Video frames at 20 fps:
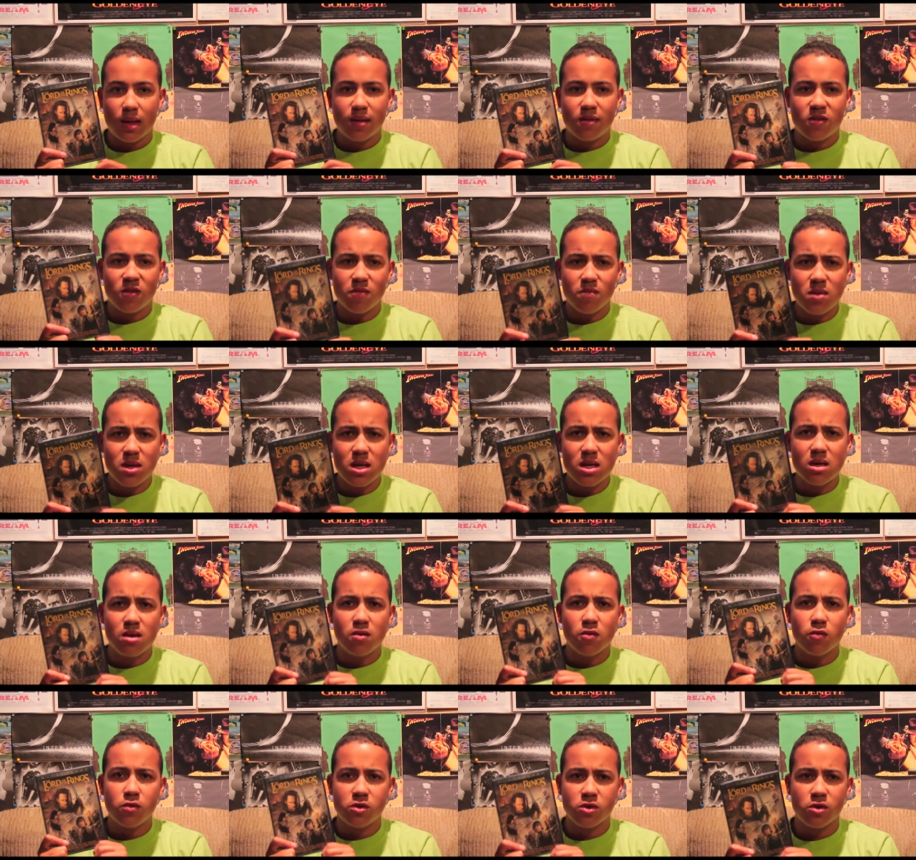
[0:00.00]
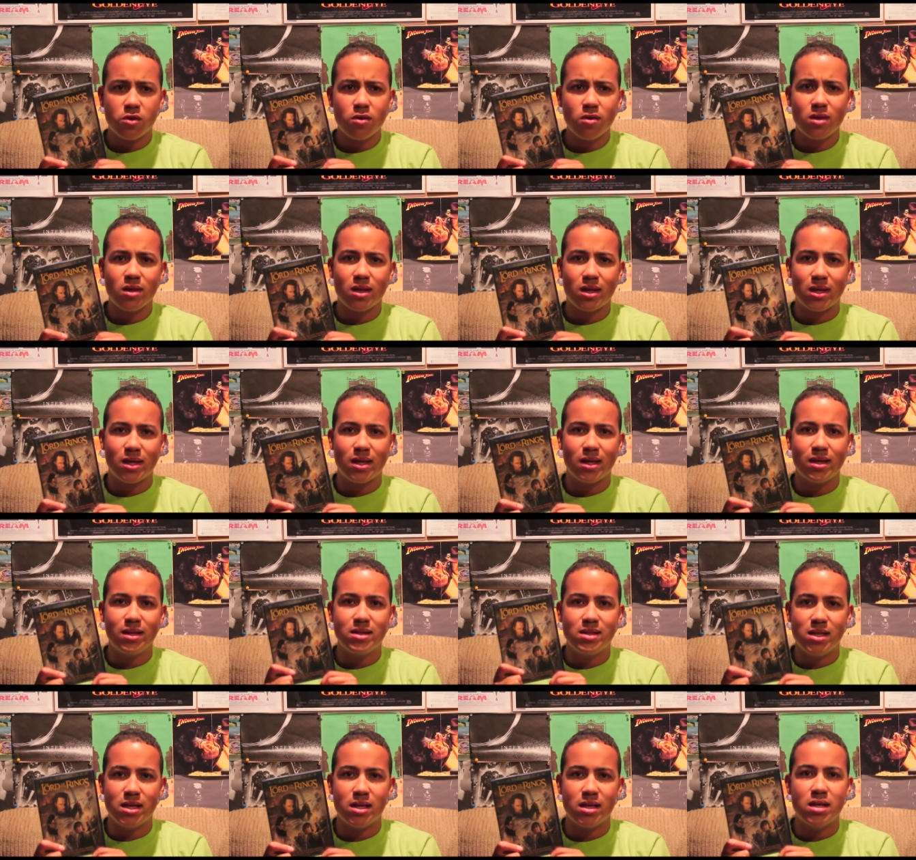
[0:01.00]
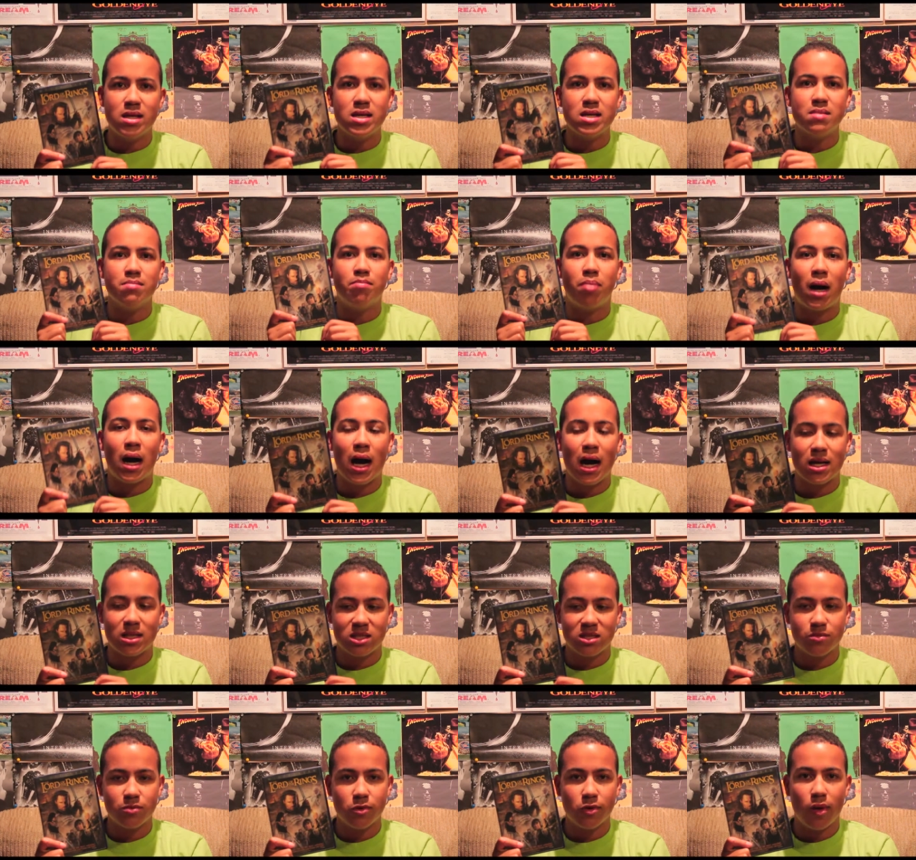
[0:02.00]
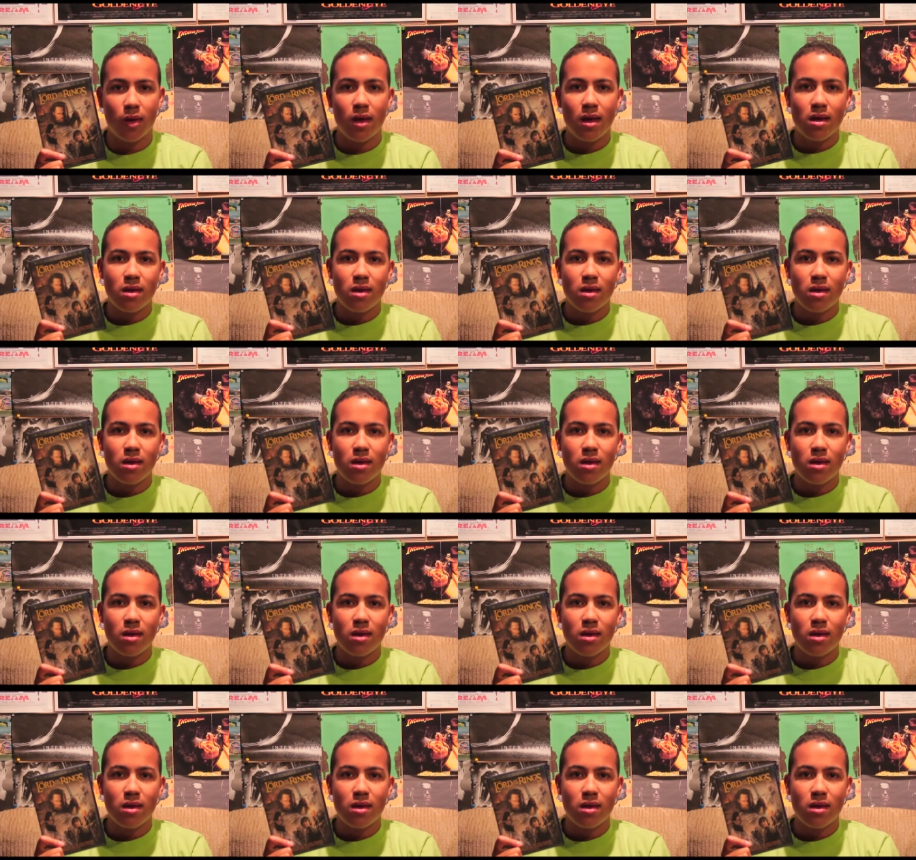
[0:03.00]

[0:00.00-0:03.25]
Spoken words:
And to me, Return of the King did the impossible.